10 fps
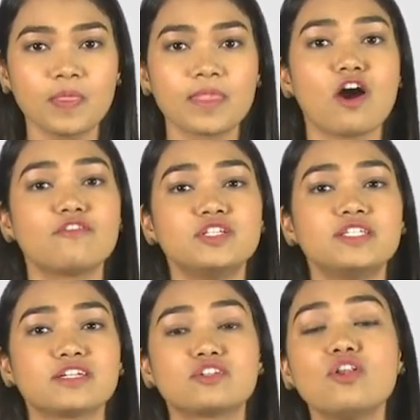of the
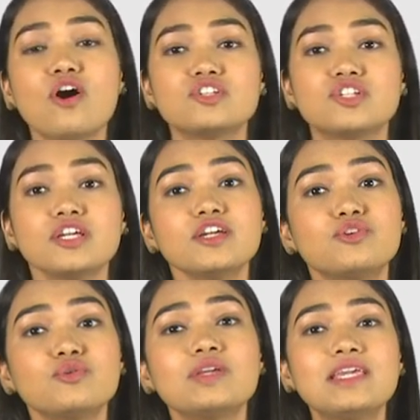technology
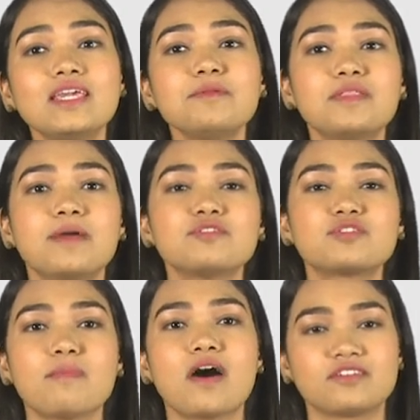to keep them
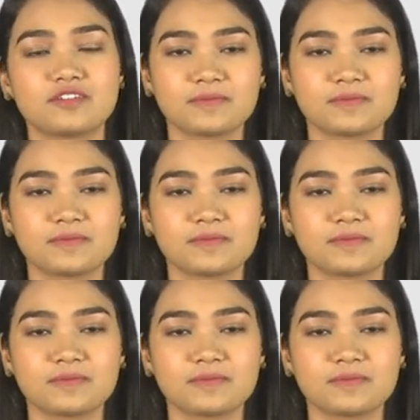smart.